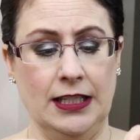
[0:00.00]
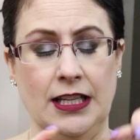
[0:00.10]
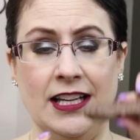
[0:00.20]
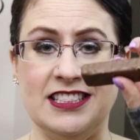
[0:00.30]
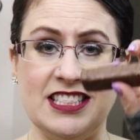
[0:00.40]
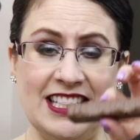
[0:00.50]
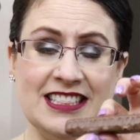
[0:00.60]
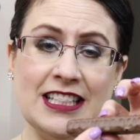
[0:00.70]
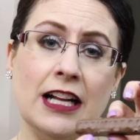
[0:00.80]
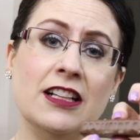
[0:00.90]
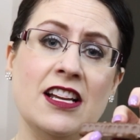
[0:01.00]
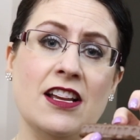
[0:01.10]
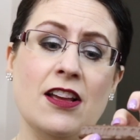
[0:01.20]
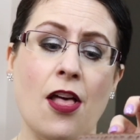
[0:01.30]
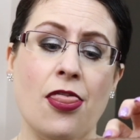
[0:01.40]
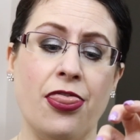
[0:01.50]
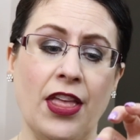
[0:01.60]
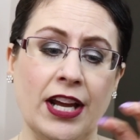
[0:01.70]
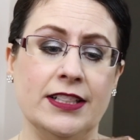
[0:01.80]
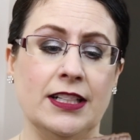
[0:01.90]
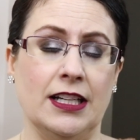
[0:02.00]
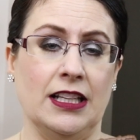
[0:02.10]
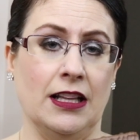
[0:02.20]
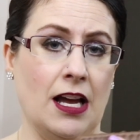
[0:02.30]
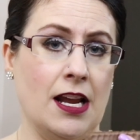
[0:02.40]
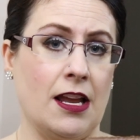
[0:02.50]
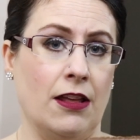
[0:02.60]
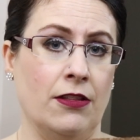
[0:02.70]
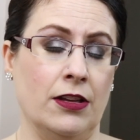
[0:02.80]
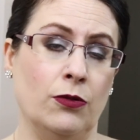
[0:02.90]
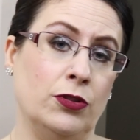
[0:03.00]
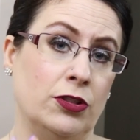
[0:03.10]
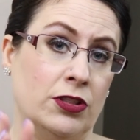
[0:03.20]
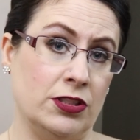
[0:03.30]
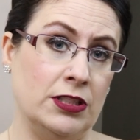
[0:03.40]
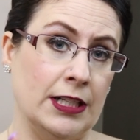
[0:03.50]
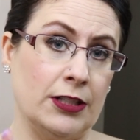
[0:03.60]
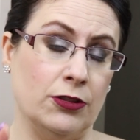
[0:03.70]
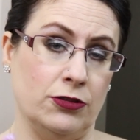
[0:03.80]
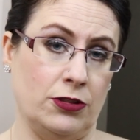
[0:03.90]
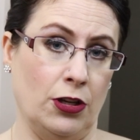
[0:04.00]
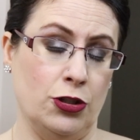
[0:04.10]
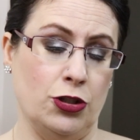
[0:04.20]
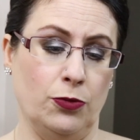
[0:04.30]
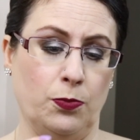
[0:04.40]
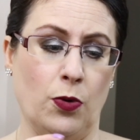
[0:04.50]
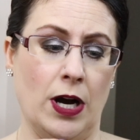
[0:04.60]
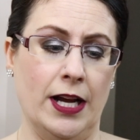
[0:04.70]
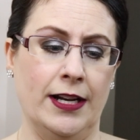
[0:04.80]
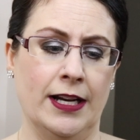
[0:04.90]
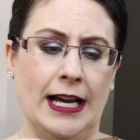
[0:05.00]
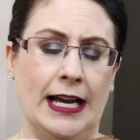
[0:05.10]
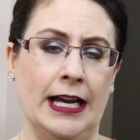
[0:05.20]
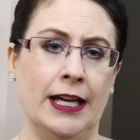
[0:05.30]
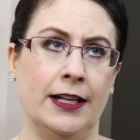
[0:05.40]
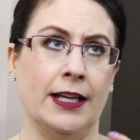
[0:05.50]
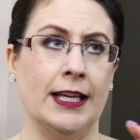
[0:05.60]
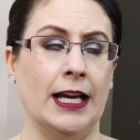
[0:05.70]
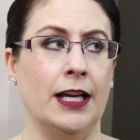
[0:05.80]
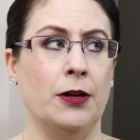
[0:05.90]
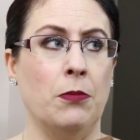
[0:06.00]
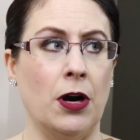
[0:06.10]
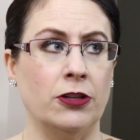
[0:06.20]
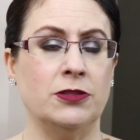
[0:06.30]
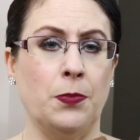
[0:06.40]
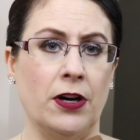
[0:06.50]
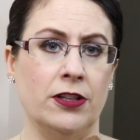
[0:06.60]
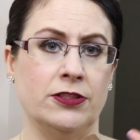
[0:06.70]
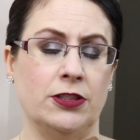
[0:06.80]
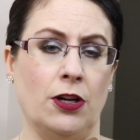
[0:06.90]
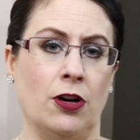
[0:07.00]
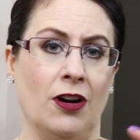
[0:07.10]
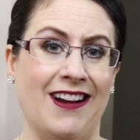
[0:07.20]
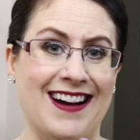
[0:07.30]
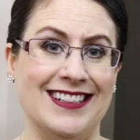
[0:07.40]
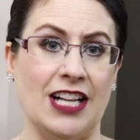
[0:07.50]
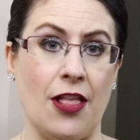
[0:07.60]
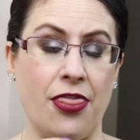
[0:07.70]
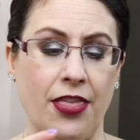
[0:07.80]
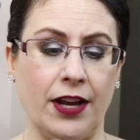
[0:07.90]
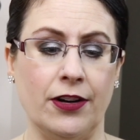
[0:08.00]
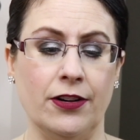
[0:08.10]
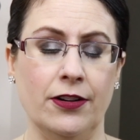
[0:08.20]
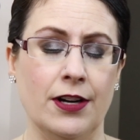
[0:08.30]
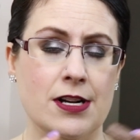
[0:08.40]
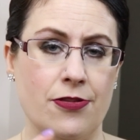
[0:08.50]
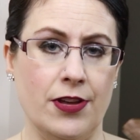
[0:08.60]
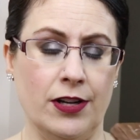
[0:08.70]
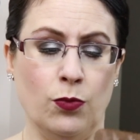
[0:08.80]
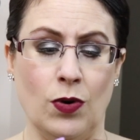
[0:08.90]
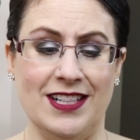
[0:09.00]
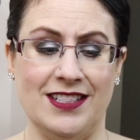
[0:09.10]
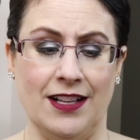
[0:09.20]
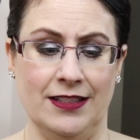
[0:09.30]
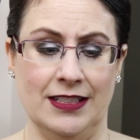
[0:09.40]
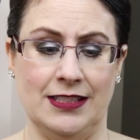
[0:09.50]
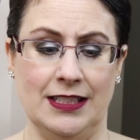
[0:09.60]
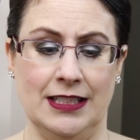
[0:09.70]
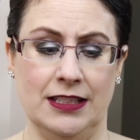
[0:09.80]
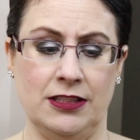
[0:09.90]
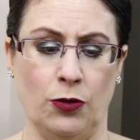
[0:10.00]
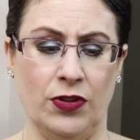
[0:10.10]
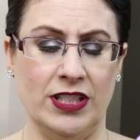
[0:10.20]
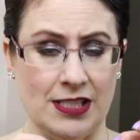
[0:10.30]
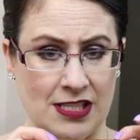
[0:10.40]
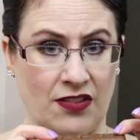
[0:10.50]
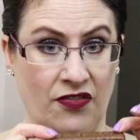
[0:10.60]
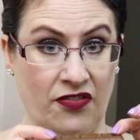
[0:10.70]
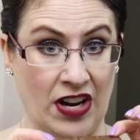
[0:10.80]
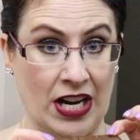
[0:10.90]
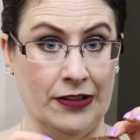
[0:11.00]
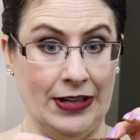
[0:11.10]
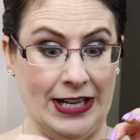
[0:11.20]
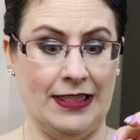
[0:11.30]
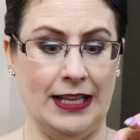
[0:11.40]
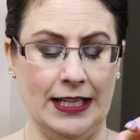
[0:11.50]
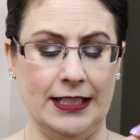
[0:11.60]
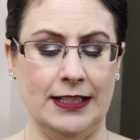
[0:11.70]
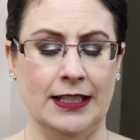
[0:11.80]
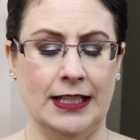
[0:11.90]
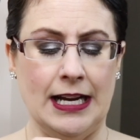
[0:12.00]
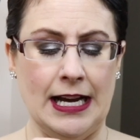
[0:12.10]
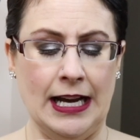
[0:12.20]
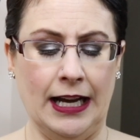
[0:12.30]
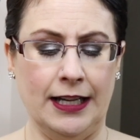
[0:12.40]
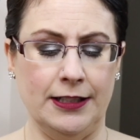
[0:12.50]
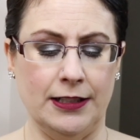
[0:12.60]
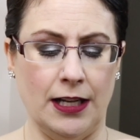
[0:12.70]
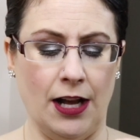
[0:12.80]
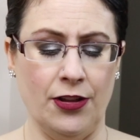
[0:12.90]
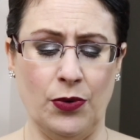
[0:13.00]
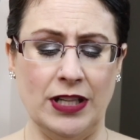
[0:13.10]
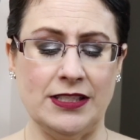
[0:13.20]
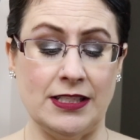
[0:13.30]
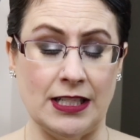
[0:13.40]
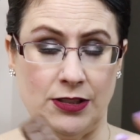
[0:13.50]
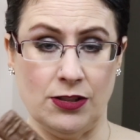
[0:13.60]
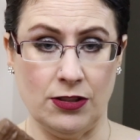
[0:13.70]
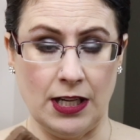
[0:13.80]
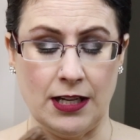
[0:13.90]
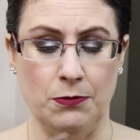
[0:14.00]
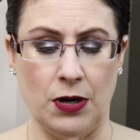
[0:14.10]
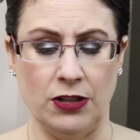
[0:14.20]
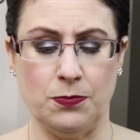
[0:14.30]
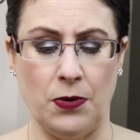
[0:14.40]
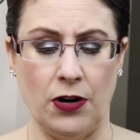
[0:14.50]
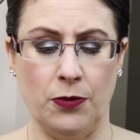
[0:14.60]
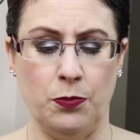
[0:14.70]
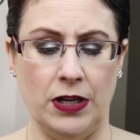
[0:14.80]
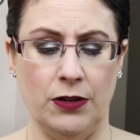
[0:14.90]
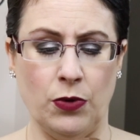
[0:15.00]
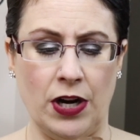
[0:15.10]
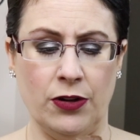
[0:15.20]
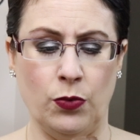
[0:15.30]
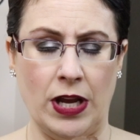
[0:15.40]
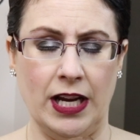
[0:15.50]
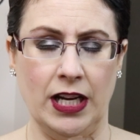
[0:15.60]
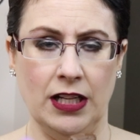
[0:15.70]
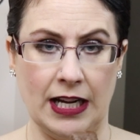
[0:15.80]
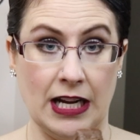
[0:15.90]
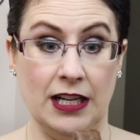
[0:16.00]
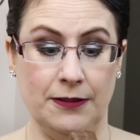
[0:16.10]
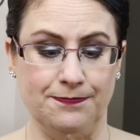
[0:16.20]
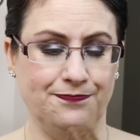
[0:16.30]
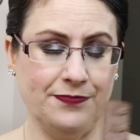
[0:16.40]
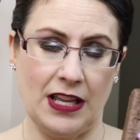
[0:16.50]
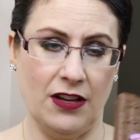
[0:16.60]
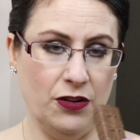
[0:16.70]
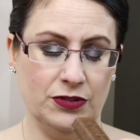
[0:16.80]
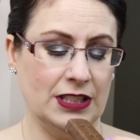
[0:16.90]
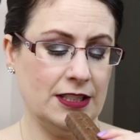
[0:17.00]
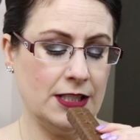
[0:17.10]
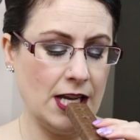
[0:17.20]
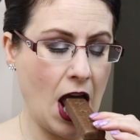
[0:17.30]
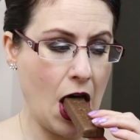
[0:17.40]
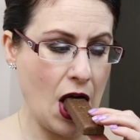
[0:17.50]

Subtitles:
It's exactly thin like the Snickers dupe one. And again, Mars bars are a lot thicker than what this is. So this is very thin. And otherwise it does look like a Mars bar, but right away, like let's see.